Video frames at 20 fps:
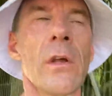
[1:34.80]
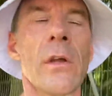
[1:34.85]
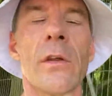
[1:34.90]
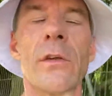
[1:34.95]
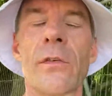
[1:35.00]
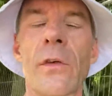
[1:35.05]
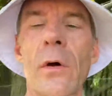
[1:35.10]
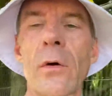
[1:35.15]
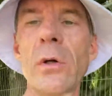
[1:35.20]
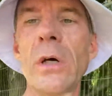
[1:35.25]

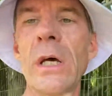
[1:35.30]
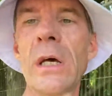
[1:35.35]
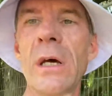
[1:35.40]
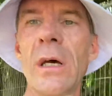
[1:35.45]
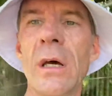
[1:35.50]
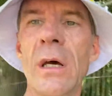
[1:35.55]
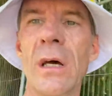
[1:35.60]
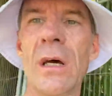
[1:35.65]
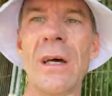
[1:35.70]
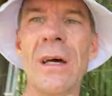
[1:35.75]
So,
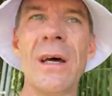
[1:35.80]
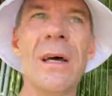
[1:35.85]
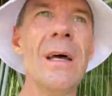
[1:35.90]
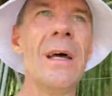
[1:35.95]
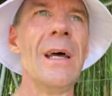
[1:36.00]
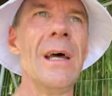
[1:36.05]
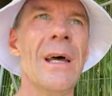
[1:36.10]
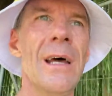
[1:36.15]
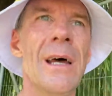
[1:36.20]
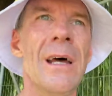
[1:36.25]

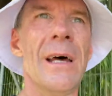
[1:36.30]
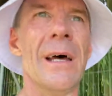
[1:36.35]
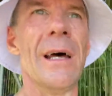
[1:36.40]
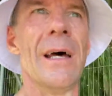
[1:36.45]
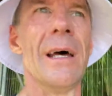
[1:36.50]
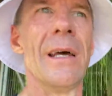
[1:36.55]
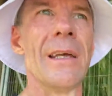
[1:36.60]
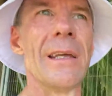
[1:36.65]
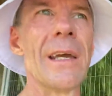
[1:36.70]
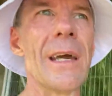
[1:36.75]

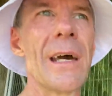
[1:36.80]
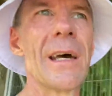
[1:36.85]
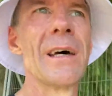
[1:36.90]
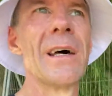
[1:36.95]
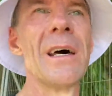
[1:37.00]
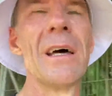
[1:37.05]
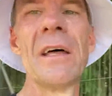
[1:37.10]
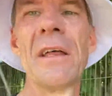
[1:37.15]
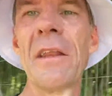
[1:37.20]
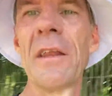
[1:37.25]
yeah,
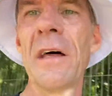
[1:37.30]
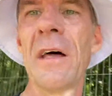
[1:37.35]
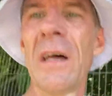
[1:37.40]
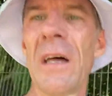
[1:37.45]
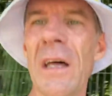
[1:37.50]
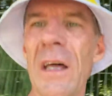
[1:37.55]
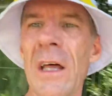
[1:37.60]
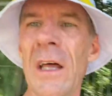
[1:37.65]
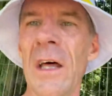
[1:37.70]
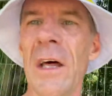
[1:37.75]

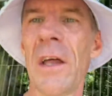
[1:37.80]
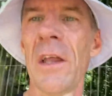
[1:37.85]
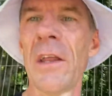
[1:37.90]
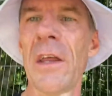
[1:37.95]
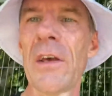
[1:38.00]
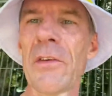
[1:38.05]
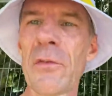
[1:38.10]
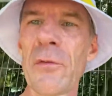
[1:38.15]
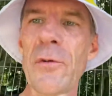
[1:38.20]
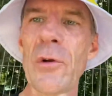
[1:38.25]

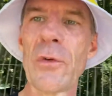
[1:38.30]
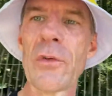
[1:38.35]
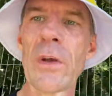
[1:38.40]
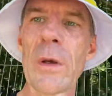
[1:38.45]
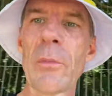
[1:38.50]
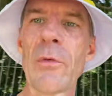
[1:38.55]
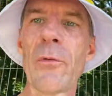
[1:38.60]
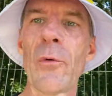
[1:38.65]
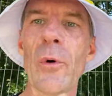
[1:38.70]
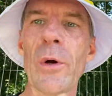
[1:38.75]
there's a few
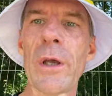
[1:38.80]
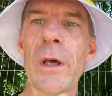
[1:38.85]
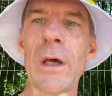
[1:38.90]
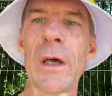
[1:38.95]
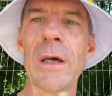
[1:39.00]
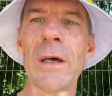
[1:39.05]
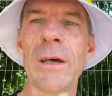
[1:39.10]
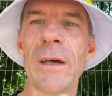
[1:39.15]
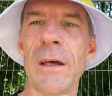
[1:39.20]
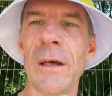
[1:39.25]
tips for you.
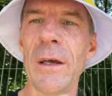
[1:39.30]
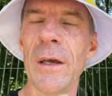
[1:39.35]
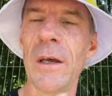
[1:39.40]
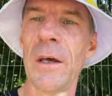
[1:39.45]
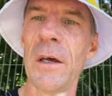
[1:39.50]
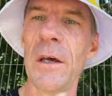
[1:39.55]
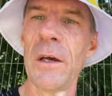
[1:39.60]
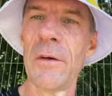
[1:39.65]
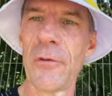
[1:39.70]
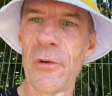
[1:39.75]

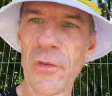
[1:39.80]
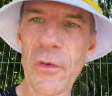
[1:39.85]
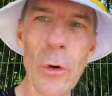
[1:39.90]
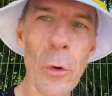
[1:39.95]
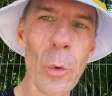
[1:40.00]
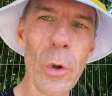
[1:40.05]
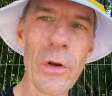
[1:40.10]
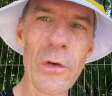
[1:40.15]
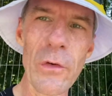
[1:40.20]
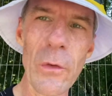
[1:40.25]
If you still
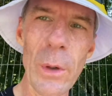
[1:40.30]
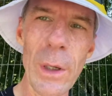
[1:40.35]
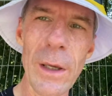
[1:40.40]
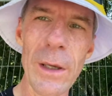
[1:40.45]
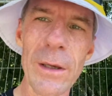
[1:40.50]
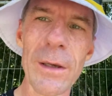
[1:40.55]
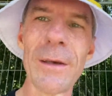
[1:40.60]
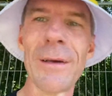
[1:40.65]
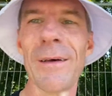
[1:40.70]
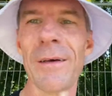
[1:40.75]
want to do it,
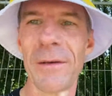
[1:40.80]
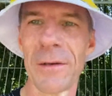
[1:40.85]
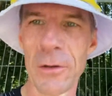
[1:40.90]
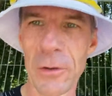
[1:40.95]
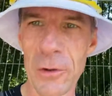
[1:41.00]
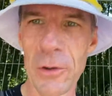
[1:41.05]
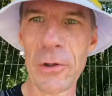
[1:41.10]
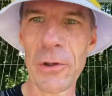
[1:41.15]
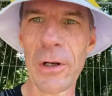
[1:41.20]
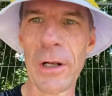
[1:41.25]

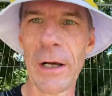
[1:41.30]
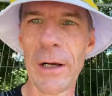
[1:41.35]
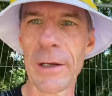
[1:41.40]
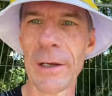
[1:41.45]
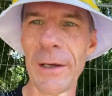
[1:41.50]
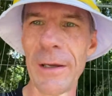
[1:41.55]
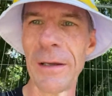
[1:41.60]
good luck.